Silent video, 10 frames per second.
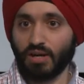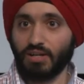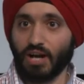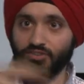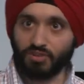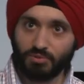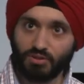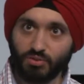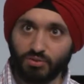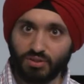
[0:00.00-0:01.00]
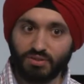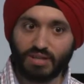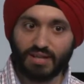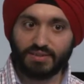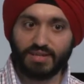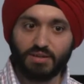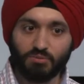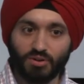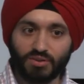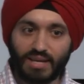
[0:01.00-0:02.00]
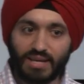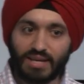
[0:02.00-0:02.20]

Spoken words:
a large number of users, and the second was